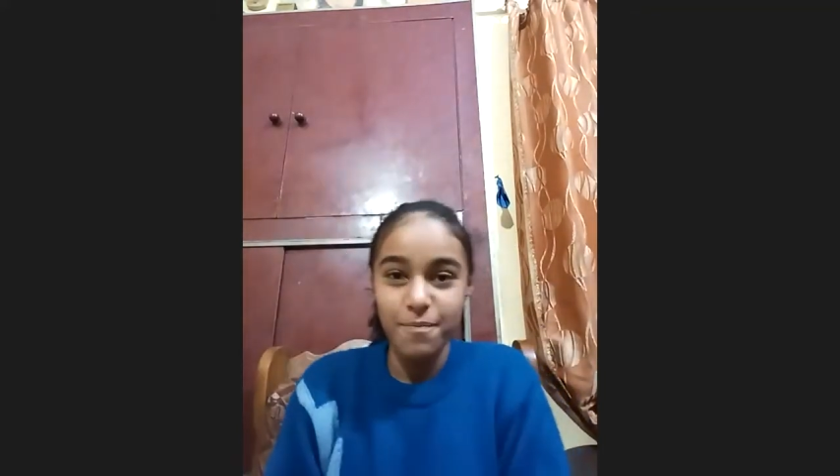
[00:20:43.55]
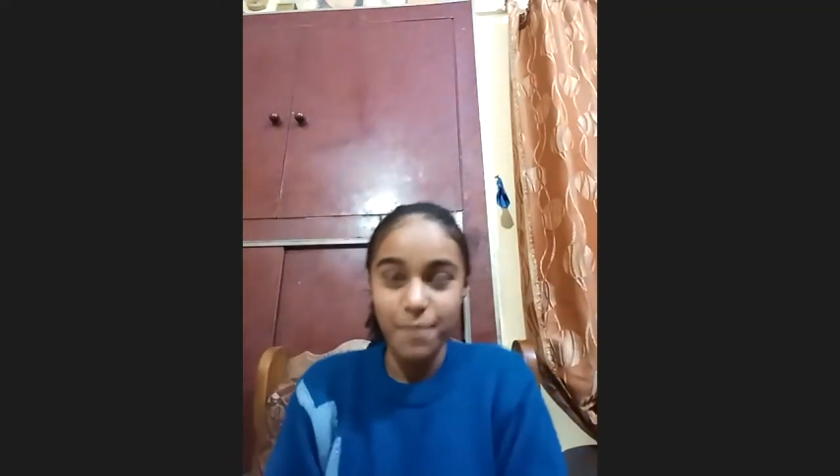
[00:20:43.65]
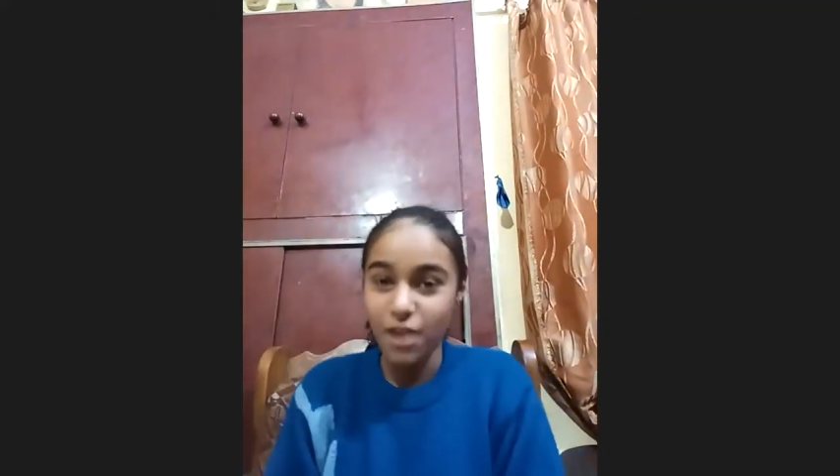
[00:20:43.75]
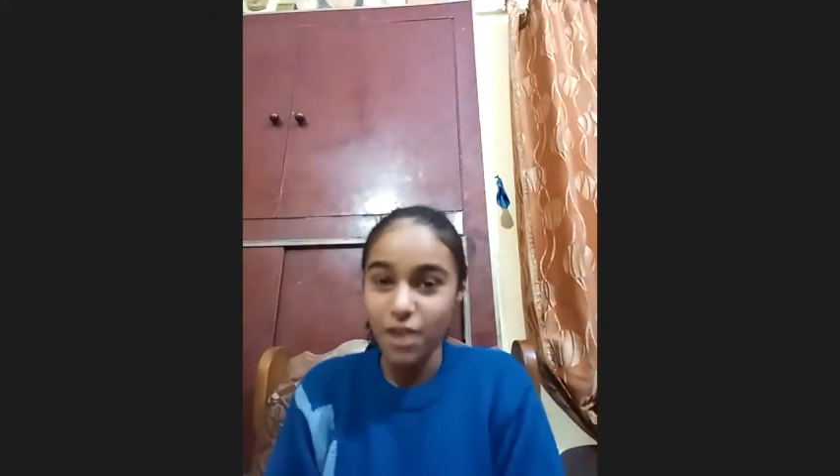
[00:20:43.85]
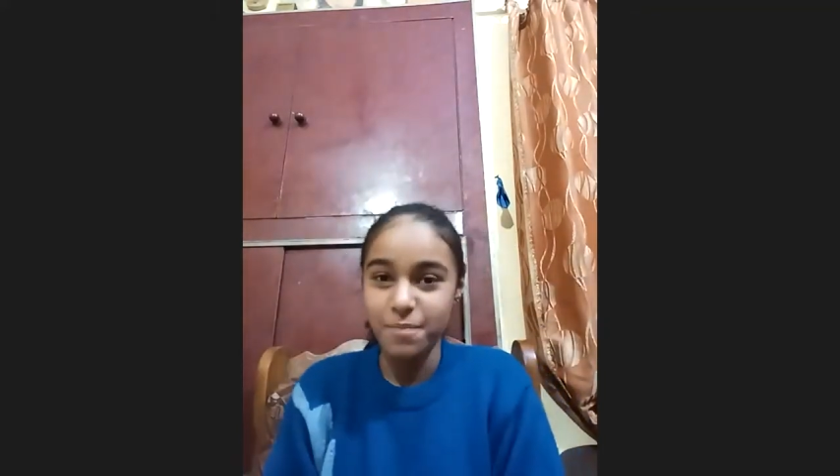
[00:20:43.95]

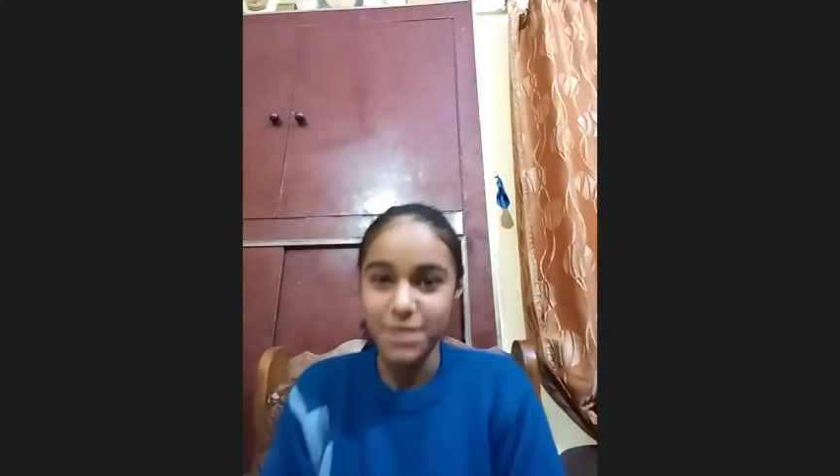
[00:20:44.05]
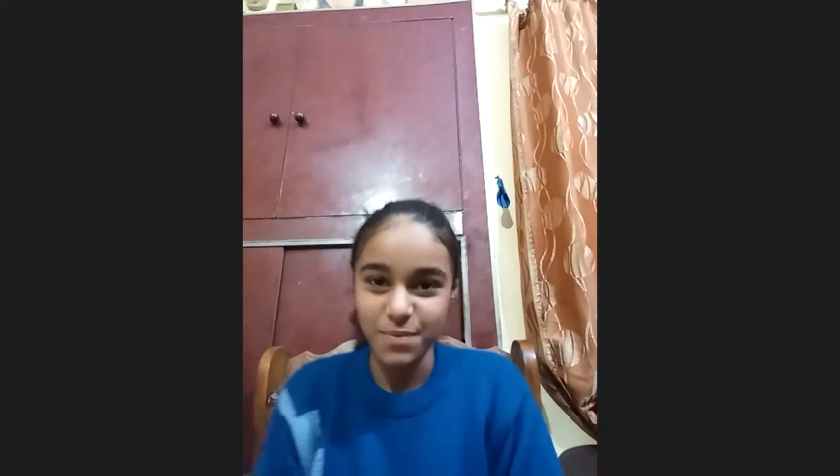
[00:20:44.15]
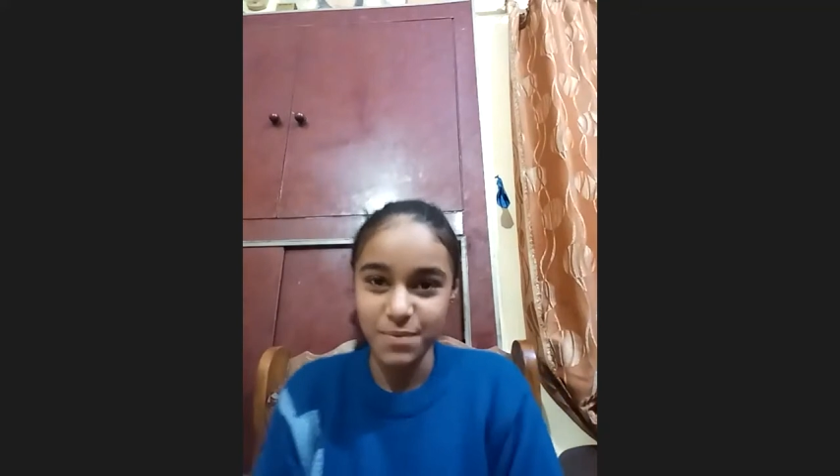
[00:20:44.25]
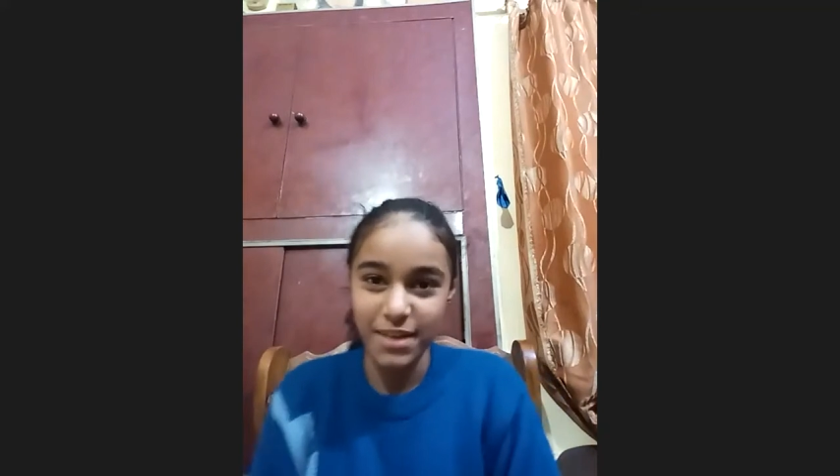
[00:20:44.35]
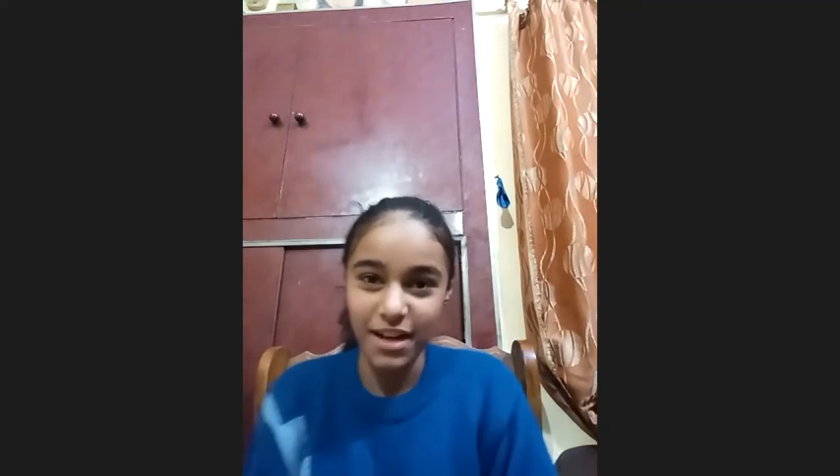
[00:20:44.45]
pure
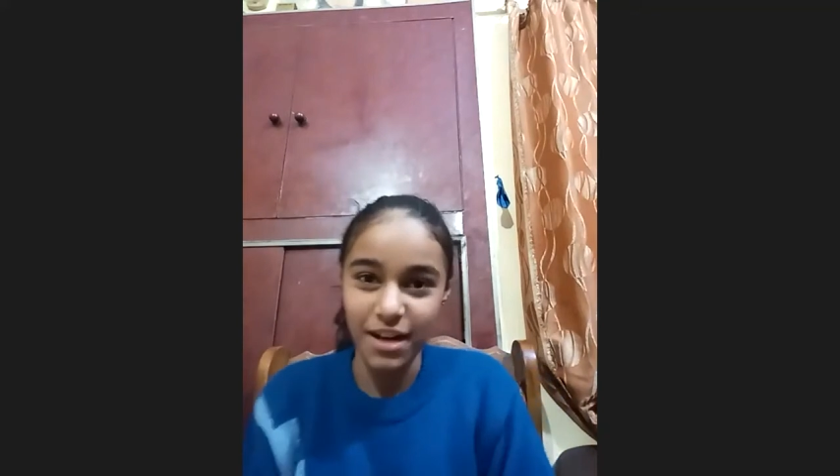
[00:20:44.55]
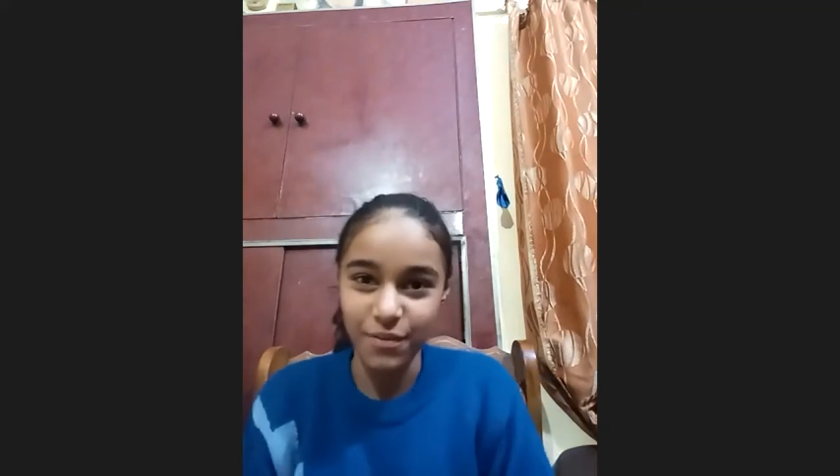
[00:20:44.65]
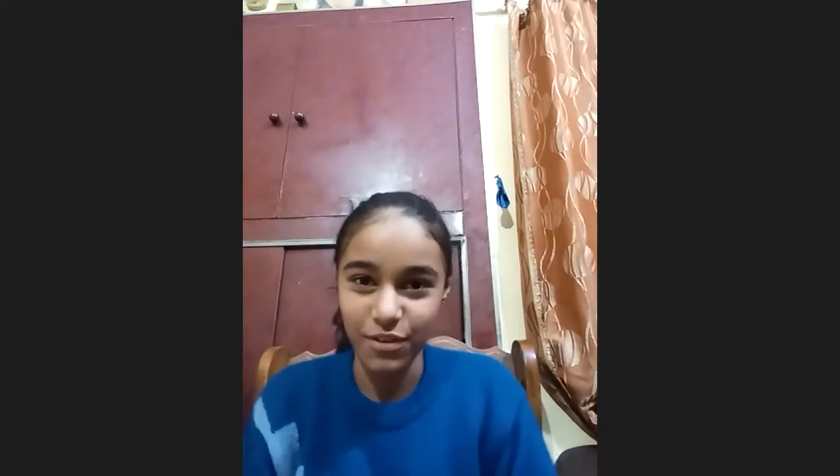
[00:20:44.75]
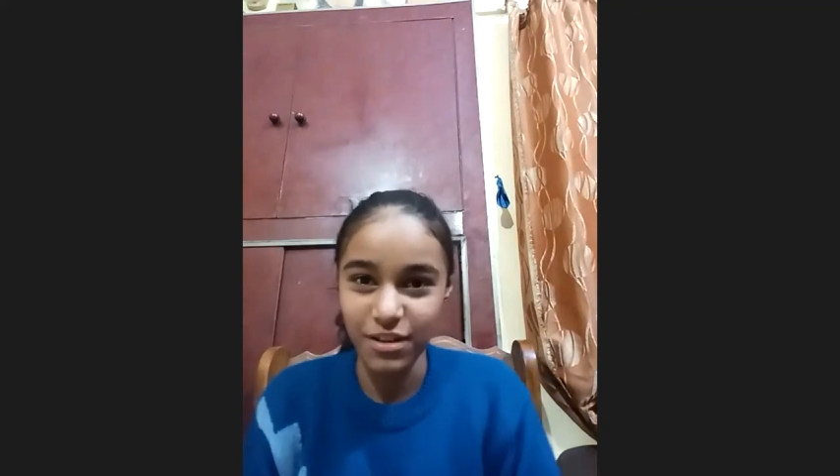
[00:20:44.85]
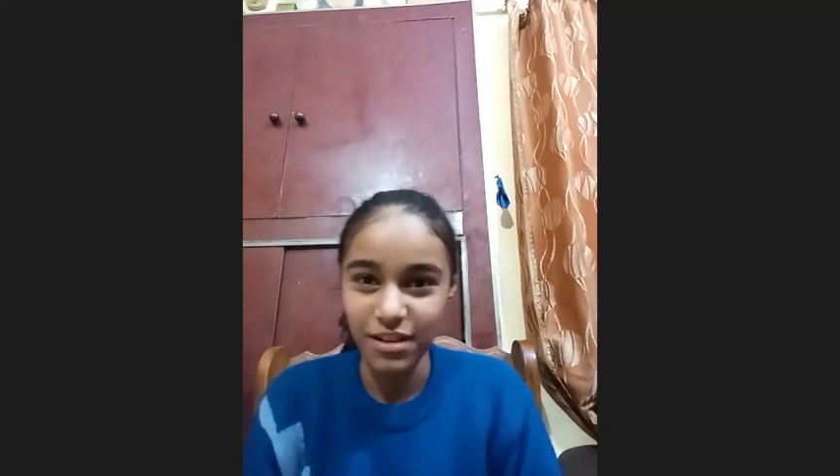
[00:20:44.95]
Pashmira wool